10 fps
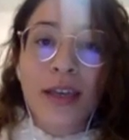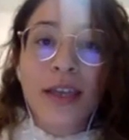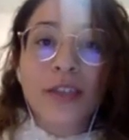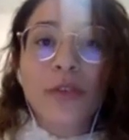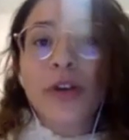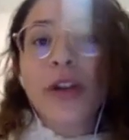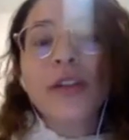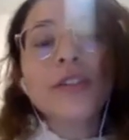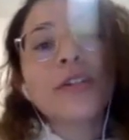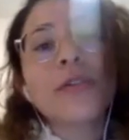So
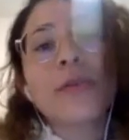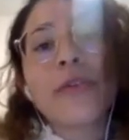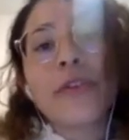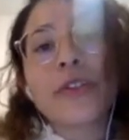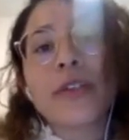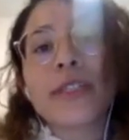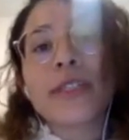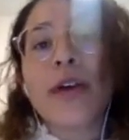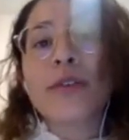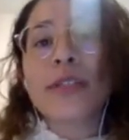phonology refers to the
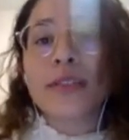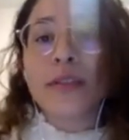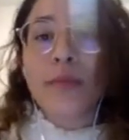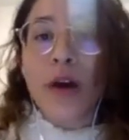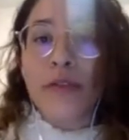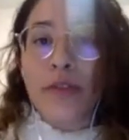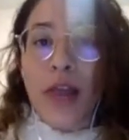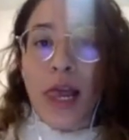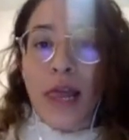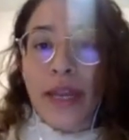sound system of
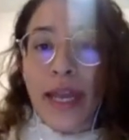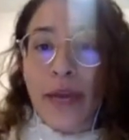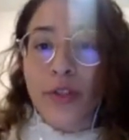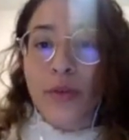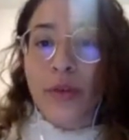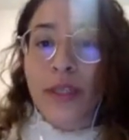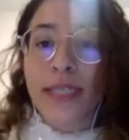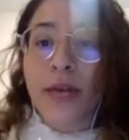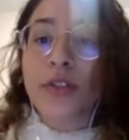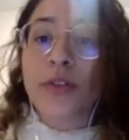the language, or the sound
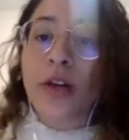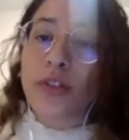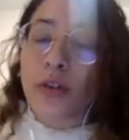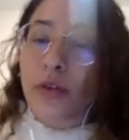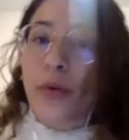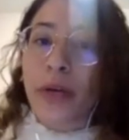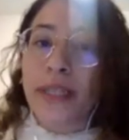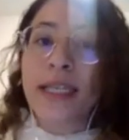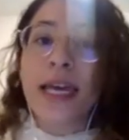structure of words.